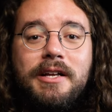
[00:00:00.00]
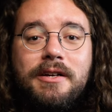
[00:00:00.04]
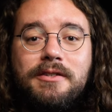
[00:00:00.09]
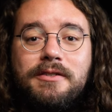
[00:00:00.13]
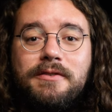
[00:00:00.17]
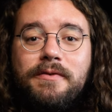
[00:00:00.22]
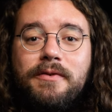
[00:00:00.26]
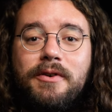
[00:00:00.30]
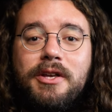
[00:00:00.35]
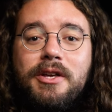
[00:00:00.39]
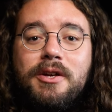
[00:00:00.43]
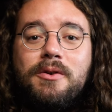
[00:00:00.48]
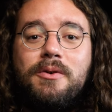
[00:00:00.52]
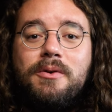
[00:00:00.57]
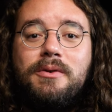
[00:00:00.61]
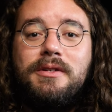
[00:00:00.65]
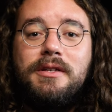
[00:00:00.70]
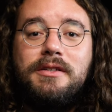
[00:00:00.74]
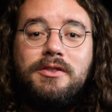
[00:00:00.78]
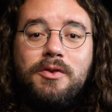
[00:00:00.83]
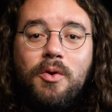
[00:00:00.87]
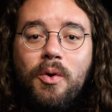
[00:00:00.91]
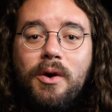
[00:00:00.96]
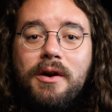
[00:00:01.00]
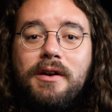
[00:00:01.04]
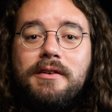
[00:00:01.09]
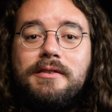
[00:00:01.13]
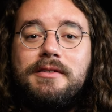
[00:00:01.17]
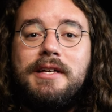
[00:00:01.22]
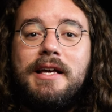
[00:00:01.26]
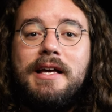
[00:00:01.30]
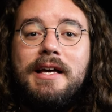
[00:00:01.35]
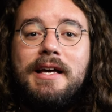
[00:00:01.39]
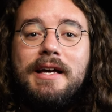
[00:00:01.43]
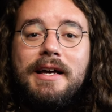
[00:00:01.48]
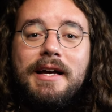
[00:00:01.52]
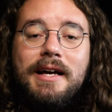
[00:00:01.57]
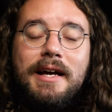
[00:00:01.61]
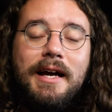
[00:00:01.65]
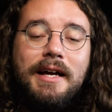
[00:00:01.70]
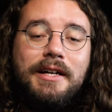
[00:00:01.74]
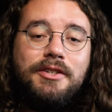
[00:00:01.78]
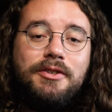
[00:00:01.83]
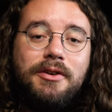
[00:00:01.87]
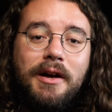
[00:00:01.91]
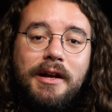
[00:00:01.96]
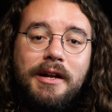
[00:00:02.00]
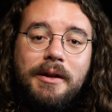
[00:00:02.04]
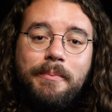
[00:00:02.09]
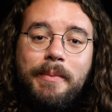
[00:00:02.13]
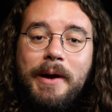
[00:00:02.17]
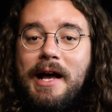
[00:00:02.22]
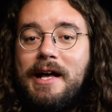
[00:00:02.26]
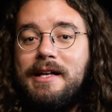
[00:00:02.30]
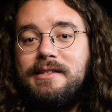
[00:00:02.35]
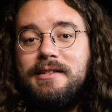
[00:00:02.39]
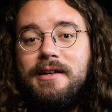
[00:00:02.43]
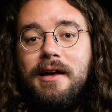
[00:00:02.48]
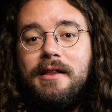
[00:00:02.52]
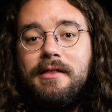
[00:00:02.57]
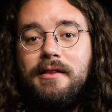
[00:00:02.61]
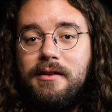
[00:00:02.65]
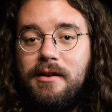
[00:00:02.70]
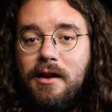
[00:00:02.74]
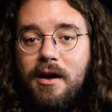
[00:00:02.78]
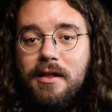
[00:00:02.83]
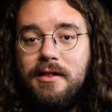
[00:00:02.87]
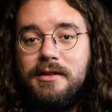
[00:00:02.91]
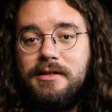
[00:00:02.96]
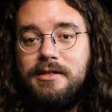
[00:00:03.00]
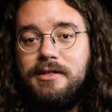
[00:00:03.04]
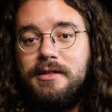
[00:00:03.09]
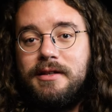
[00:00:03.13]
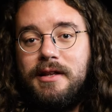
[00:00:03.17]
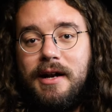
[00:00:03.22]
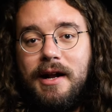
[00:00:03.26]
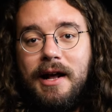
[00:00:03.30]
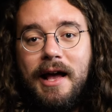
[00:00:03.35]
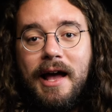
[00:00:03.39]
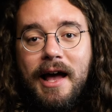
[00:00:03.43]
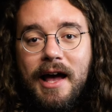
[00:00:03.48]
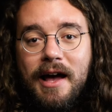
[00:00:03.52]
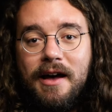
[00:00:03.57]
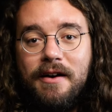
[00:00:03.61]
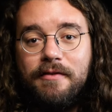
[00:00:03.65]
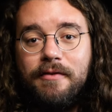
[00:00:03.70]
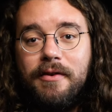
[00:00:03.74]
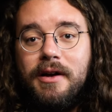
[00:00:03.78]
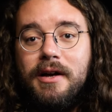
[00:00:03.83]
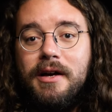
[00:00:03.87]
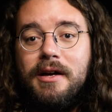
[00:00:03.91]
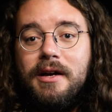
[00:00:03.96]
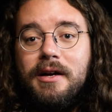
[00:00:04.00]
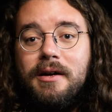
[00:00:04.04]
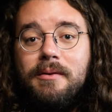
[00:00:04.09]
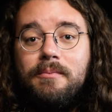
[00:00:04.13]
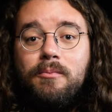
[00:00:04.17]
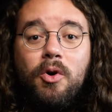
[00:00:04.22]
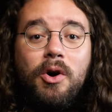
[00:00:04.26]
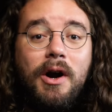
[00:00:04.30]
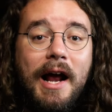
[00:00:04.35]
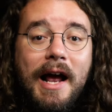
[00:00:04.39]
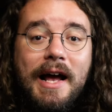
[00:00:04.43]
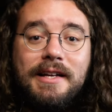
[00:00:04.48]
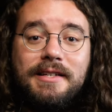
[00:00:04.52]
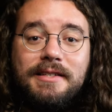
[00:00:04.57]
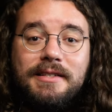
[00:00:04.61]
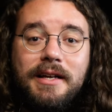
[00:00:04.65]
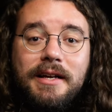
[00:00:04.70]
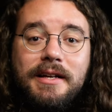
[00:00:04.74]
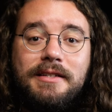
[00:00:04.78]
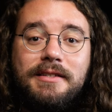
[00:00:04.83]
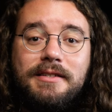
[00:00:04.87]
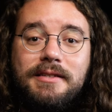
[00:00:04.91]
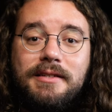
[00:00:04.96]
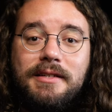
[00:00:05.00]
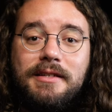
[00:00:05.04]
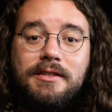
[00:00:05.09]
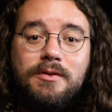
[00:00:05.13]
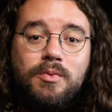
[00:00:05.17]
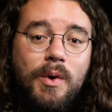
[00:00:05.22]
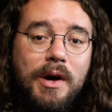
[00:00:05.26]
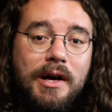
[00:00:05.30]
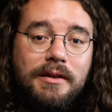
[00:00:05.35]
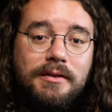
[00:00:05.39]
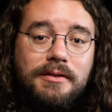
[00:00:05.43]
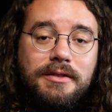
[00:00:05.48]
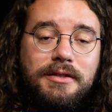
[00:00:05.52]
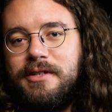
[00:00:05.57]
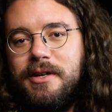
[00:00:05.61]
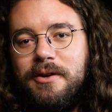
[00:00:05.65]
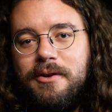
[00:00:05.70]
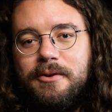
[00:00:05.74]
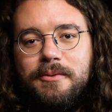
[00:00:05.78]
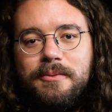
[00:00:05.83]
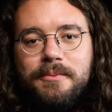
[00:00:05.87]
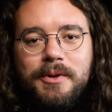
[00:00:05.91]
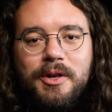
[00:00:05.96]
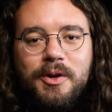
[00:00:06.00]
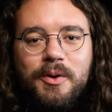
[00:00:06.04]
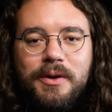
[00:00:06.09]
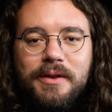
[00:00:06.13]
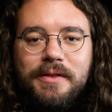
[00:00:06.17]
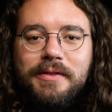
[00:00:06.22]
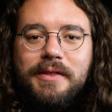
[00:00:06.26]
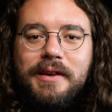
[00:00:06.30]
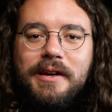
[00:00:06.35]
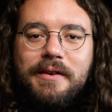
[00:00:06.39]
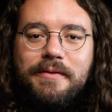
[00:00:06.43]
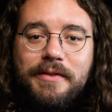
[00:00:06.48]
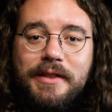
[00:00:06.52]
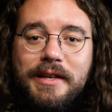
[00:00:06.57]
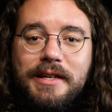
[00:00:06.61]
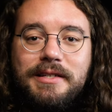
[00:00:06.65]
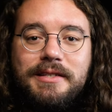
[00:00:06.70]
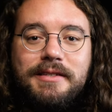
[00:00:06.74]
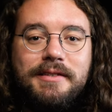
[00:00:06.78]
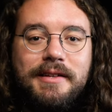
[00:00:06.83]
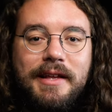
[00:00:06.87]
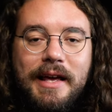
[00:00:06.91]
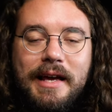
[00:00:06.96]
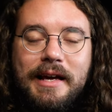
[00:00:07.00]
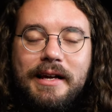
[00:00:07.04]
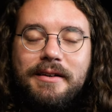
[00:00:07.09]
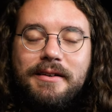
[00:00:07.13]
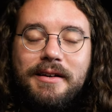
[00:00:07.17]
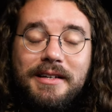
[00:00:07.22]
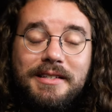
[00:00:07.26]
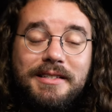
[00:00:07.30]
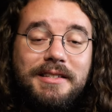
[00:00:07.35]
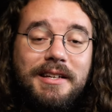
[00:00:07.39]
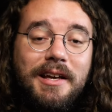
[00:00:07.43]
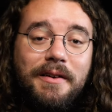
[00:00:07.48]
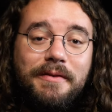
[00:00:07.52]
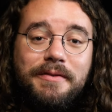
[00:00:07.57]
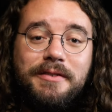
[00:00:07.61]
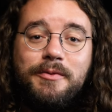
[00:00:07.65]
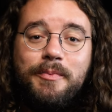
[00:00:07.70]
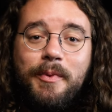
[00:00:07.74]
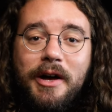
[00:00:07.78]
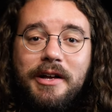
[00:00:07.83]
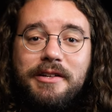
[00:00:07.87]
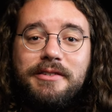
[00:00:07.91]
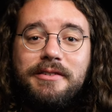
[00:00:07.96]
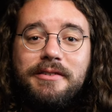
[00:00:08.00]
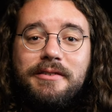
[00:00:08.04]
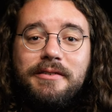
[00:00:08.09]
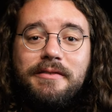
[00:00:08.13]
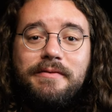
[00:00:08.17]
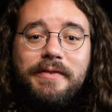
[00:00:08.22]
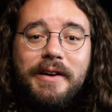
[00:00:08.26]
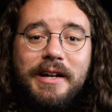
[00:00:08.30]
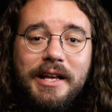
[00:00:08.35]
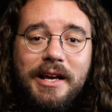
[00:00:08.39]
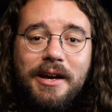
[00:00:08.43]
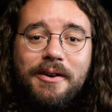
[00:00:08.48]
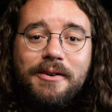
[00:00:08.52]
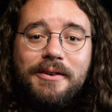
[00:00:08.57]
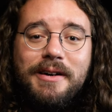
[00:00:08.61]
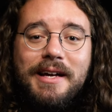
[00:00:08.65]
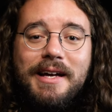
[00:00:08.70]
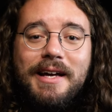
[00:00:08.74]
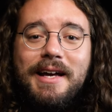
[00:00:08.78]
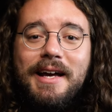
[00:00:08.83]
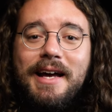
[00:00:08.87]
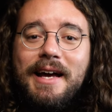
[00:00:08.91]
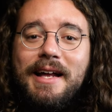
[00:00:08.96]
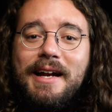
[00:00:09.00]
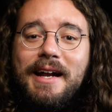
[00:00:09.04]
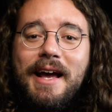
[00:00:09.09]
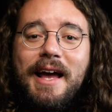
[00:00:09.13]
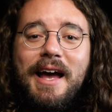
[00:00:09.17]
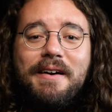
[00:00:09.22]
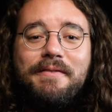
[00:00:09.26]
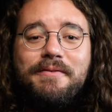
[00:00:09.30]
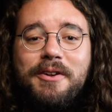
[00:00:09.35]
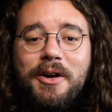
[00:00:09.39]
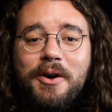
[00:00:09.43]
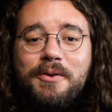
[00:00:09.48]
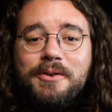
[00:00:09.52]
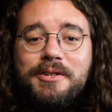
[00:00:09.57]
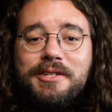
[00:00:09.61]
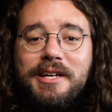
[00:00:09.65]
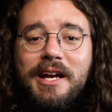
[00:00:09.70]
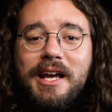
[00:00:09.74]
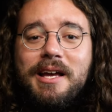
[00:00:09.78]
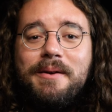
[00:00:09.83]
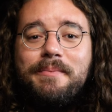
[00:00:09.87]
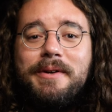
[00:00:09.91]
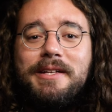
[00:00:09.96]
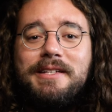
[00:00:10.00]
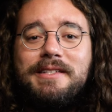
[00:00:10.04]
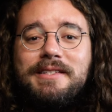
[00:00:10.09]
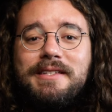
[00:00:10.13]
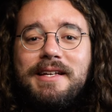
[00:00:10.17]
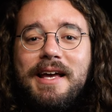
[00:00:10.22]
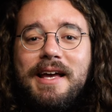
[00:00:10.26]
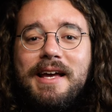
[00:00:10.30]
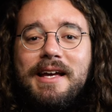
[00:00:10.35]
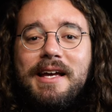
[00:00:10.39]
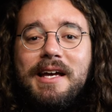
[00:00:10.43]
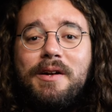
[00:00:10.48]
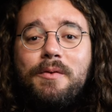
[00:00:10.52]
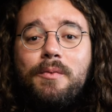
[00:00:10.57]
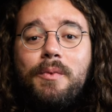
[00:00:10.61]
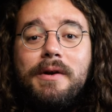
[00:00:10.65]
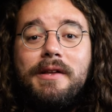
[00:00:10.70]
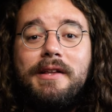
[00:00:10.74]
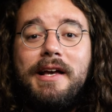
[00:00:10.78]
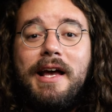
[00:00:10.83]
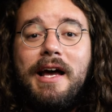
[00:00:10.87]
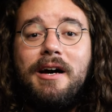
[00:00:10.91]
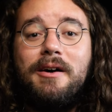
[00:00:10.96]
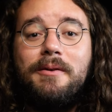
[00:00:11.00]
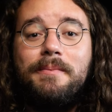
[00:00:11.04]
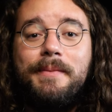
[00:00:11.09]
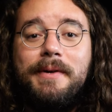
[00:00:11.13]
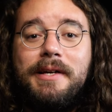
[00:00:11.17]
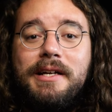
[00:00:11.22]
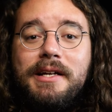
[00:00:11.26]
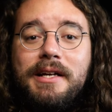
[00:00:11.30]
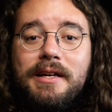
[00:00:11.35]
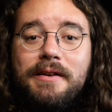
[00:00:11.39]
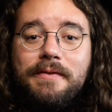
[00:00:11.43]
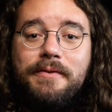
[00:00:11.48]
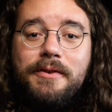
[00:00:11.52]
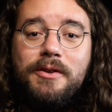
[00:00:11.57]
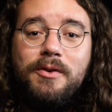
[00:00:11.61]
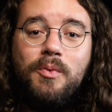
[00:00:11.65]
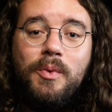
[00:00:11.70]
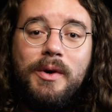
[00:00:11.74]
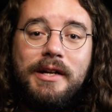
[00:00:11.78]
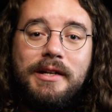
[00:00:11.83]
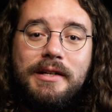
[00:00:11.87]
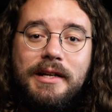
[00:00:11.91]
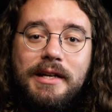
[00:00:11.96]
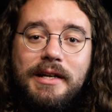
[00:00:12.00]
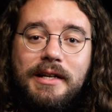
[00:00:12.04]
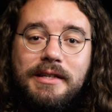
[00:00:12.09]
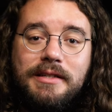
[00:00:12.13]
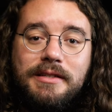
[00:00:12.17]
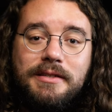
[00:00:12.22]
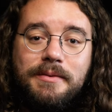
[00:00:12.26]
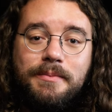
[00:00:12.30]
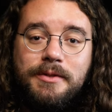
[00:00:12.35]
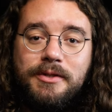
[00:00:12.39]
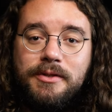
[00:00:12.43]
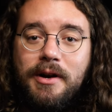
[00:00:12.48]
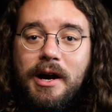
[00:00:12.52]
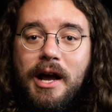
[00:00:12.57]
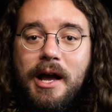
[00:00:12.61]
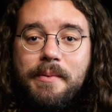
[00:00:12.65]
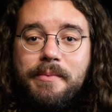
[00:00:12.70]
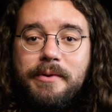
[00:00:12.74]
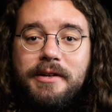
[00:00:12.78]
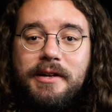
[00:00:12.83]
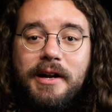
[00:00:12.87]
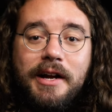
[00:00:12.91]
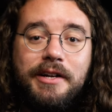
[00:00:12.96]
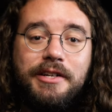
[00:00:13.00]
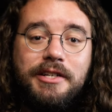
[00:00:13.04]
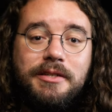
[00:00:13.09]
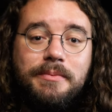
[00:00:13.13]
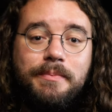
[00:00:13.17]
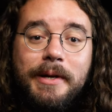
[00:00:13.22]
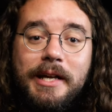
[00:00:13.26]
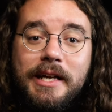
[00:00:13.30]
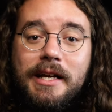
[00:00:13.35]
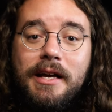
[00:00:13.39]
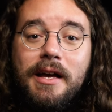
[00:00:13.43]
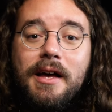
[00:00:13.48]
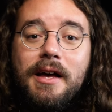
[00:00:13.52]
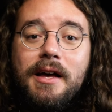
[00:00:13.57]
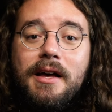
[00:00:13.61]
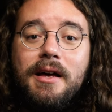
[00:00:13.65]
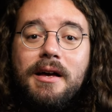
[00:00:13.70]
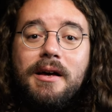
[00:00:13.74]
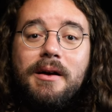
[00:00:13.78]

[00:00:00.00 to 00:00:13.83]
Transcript: videos for you, tutorials, and trying to pass on the knowledge that I have. More assets as well. So you can think of this like a self-sponsored video and I have no shame in saying it really helped me if you went and subscribed. Not just me,